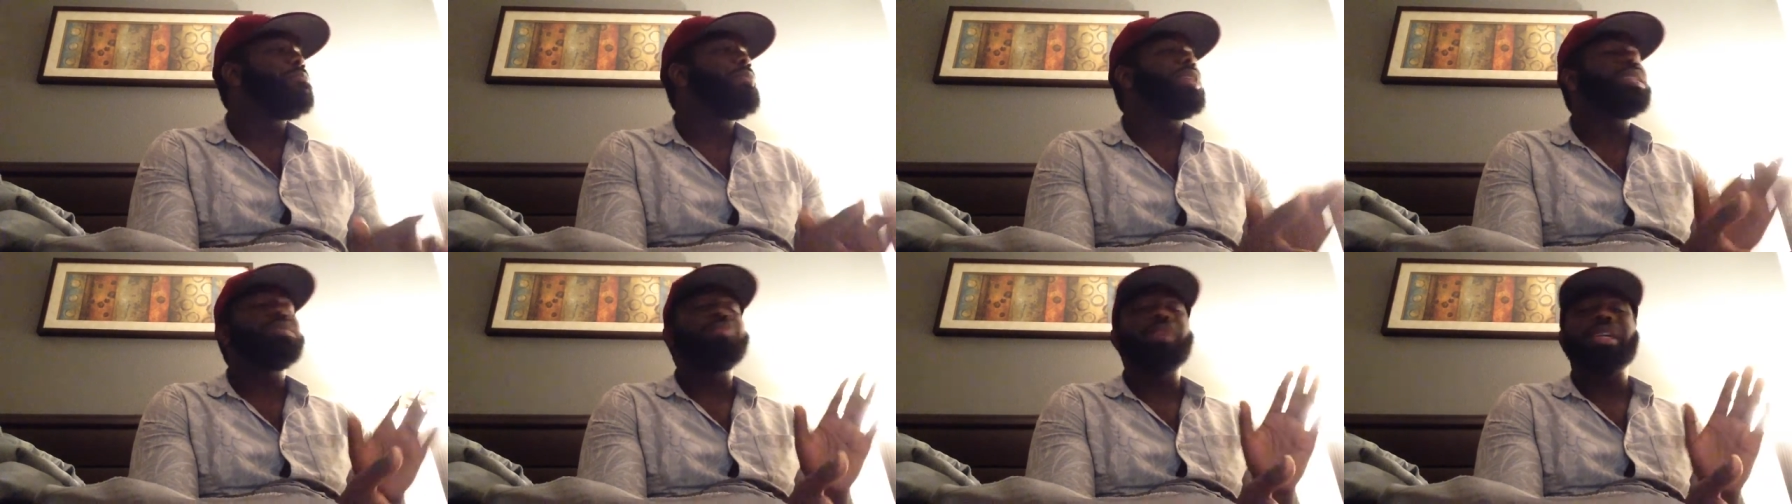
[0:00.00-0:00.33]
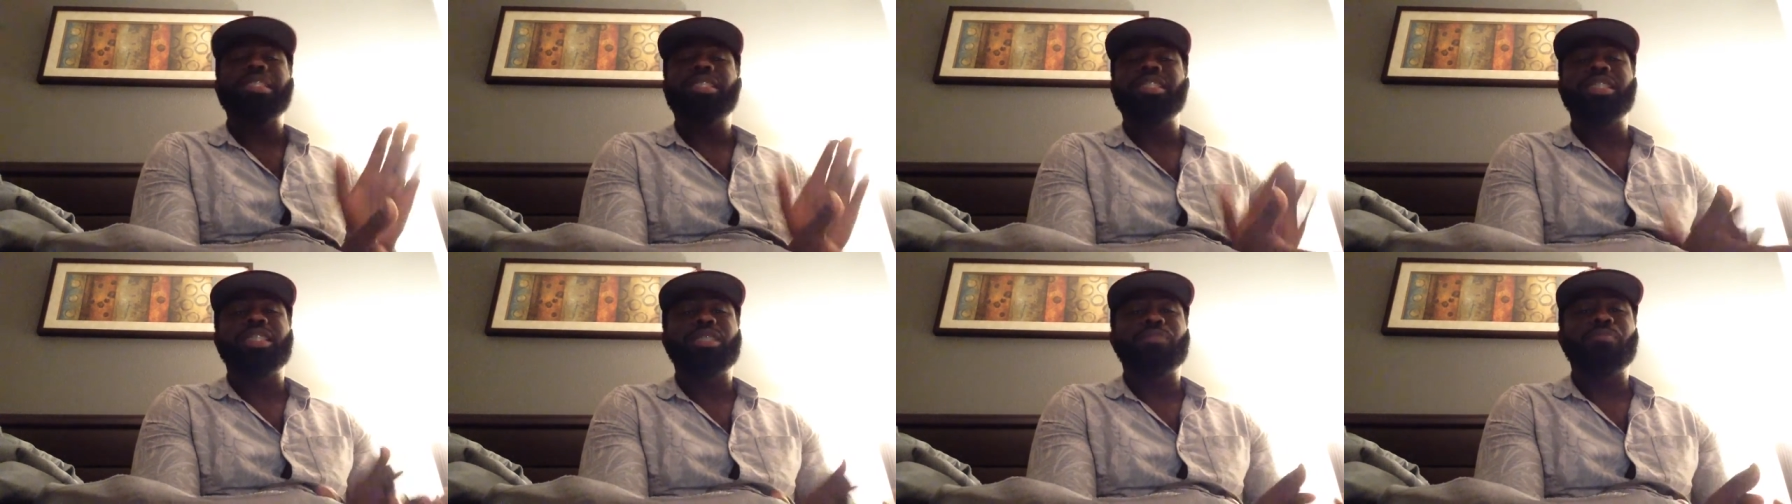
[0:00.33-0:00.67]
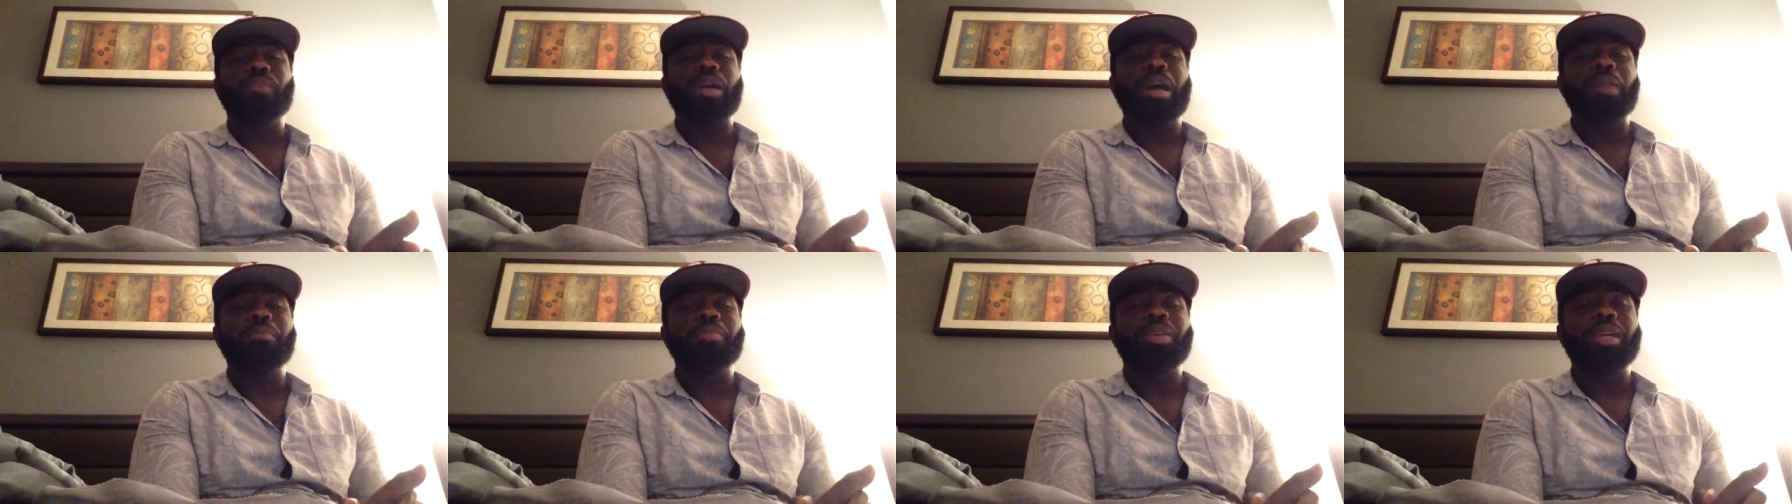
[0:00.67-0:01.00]
Bitch, my sister
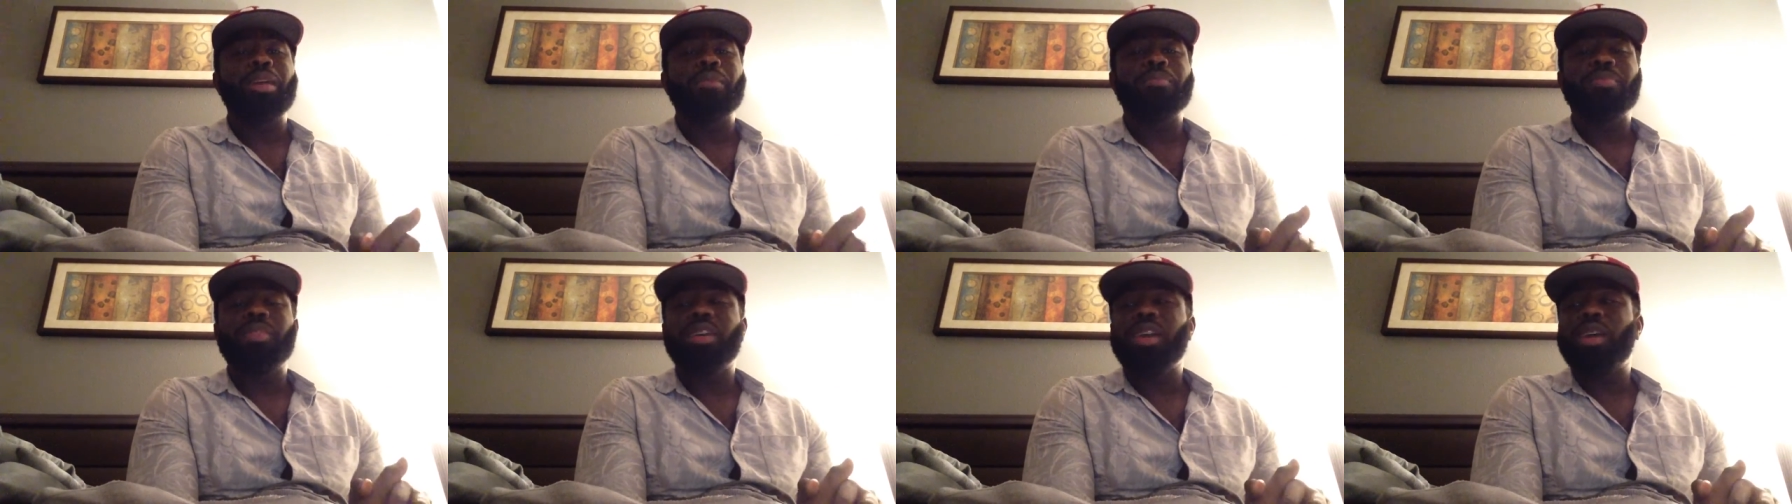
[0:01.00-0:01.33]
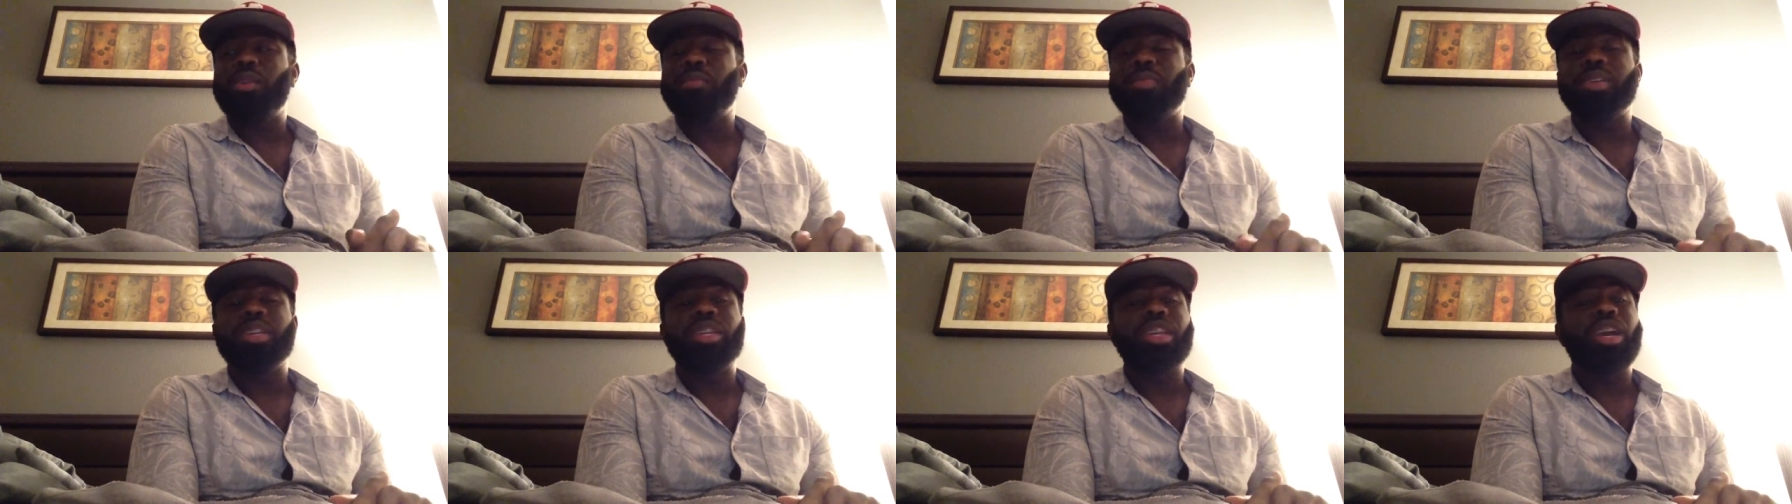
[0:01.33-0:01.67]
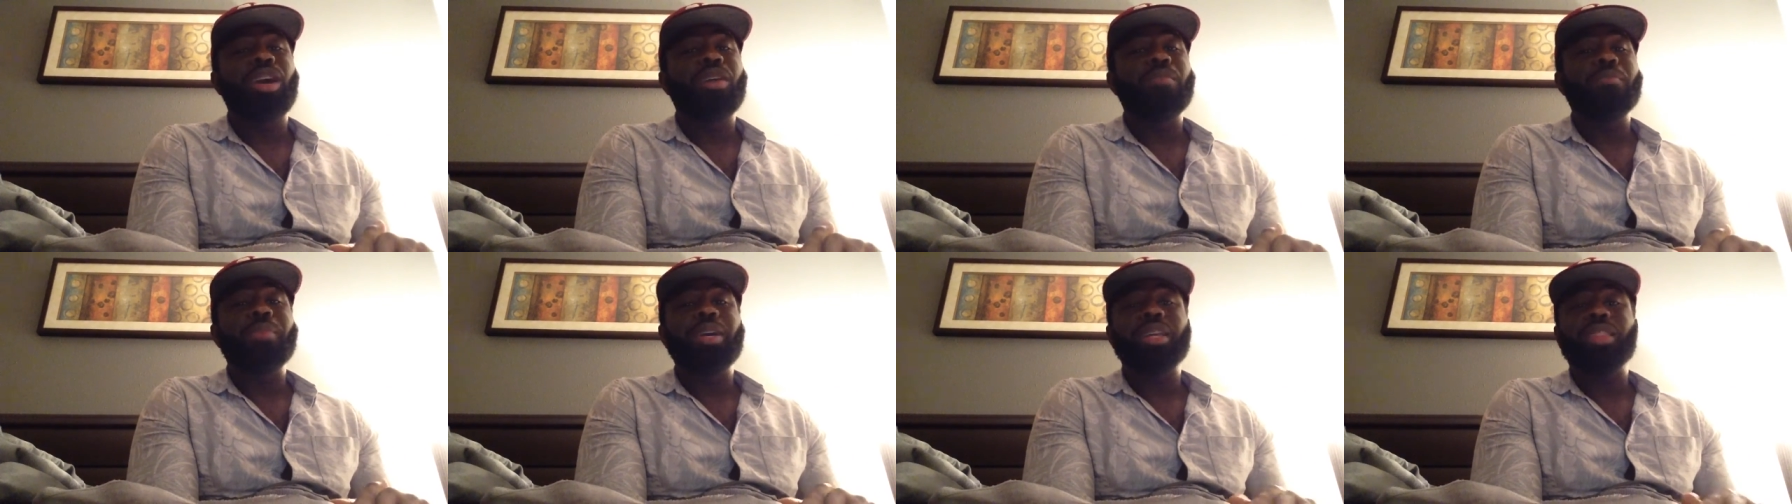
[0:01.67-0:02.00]
probably up there with
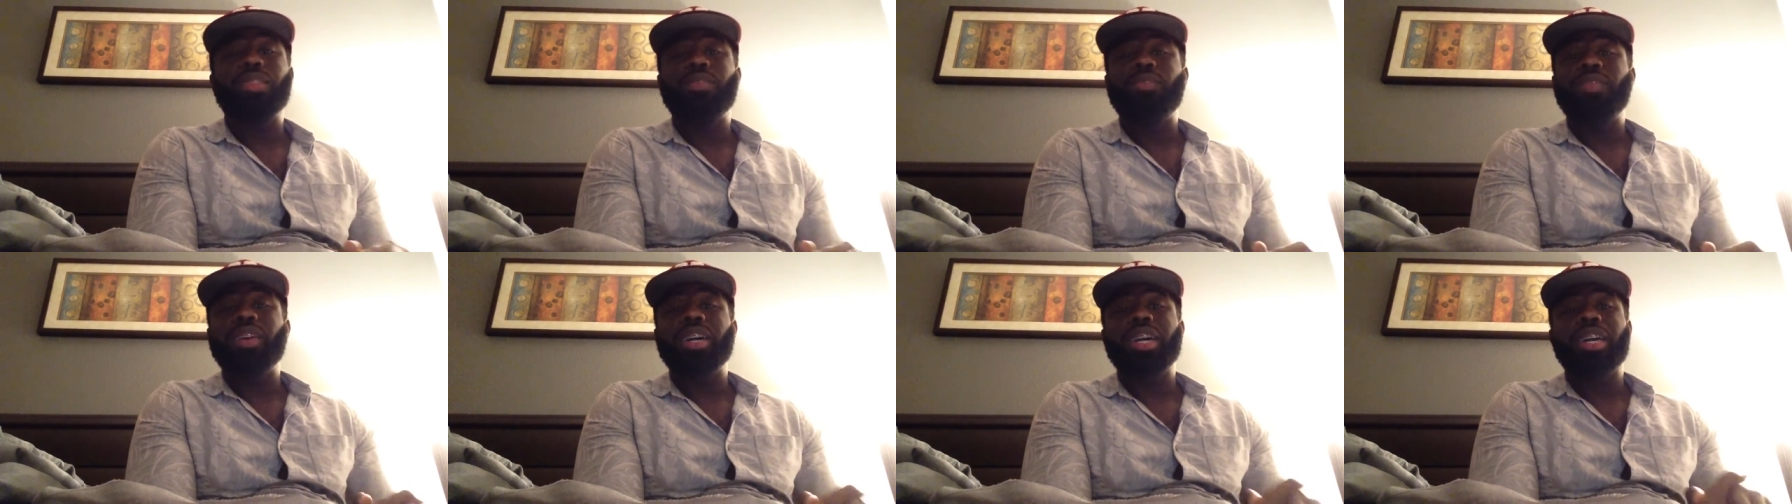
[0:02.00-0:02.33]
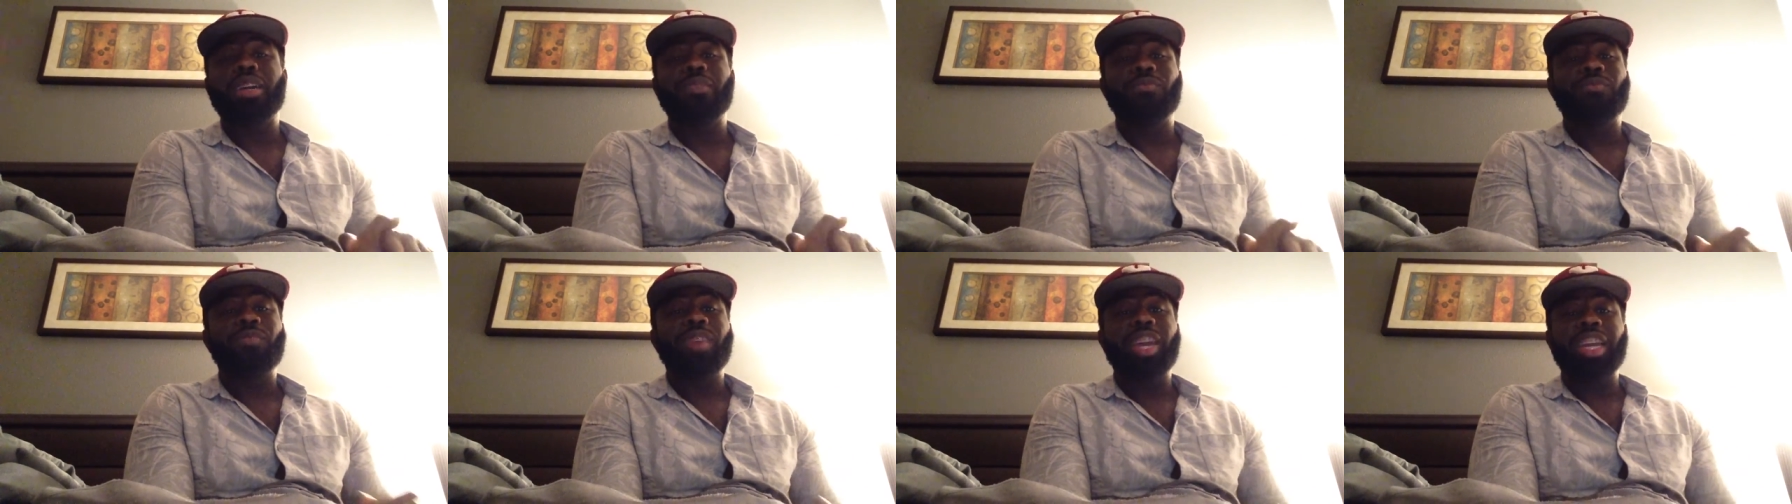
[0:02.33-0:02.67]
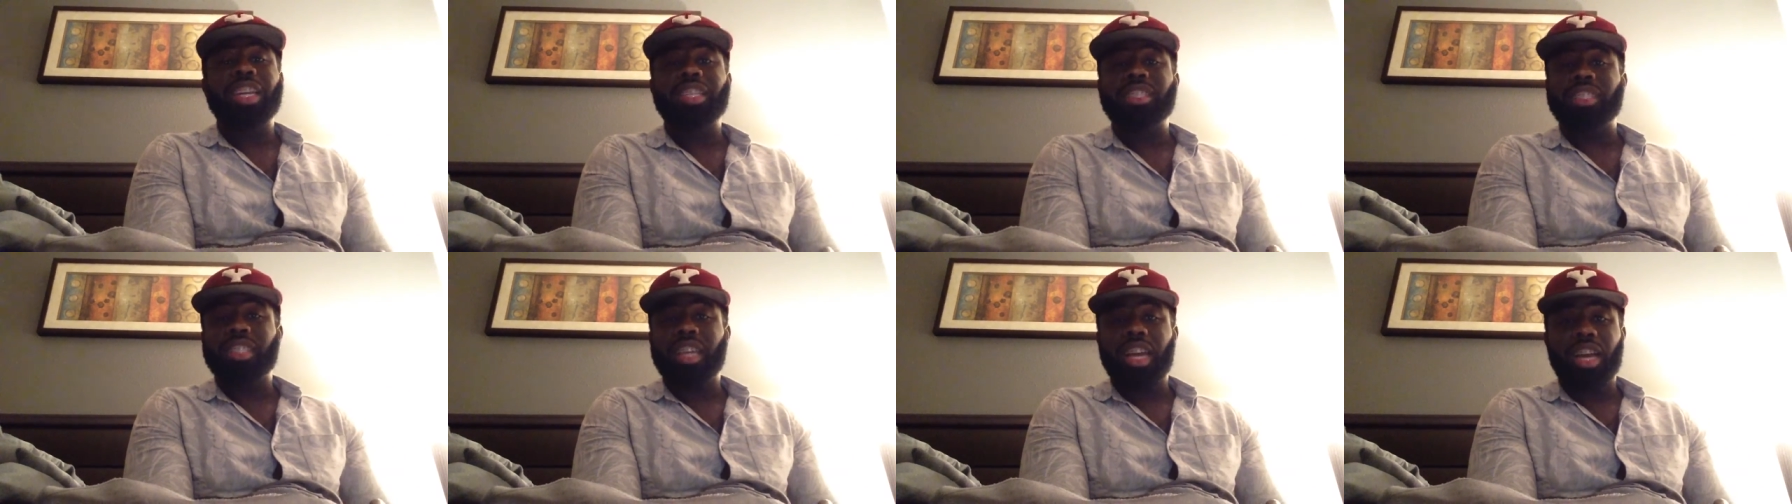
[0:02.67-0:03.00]
no motherfucking
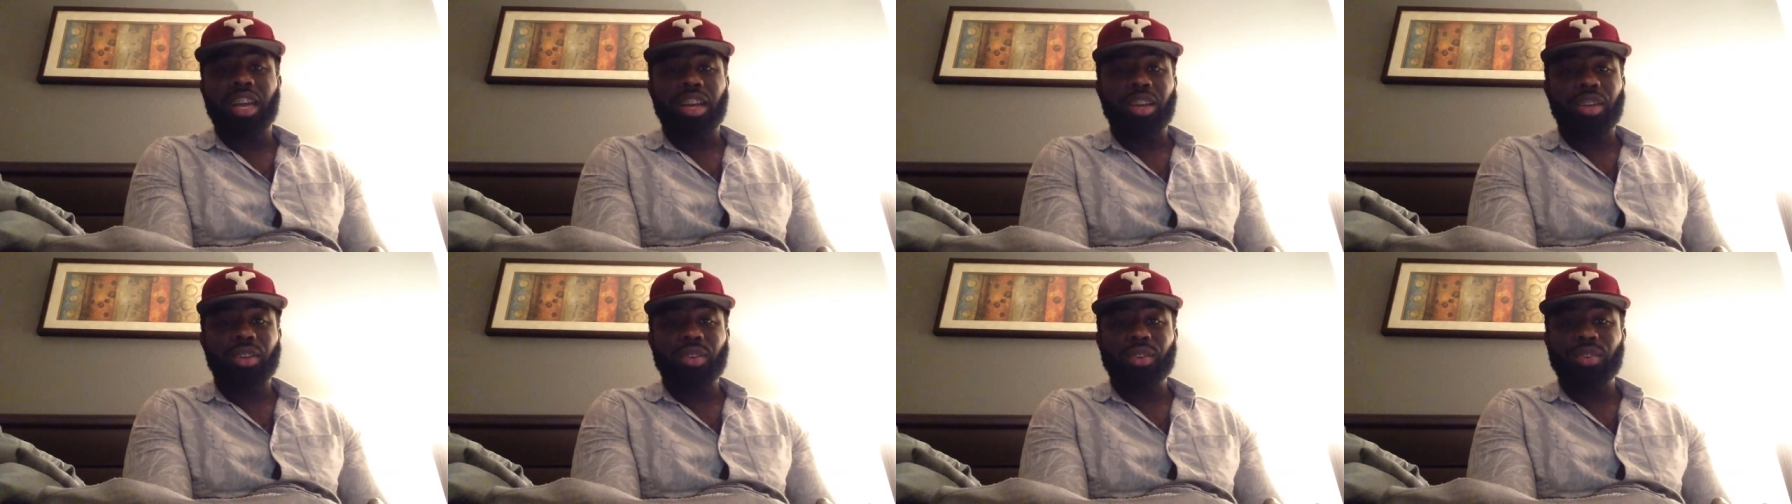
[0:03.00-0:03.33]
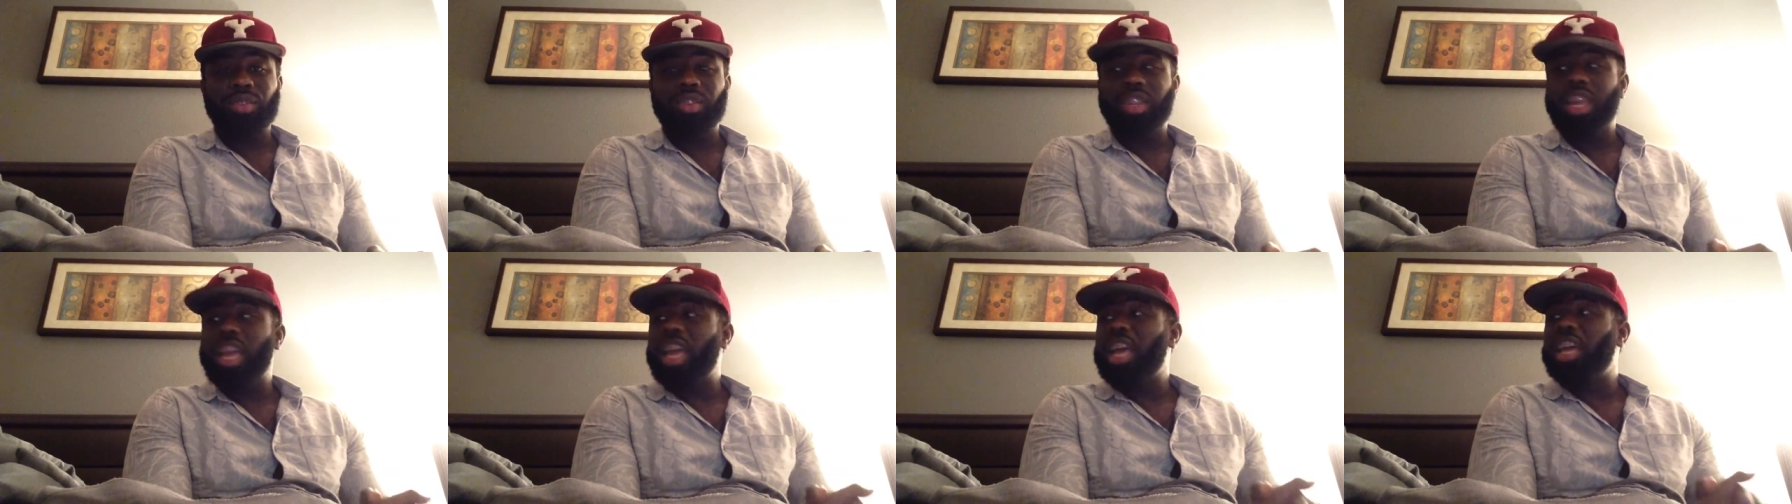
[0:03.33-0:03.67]
face on.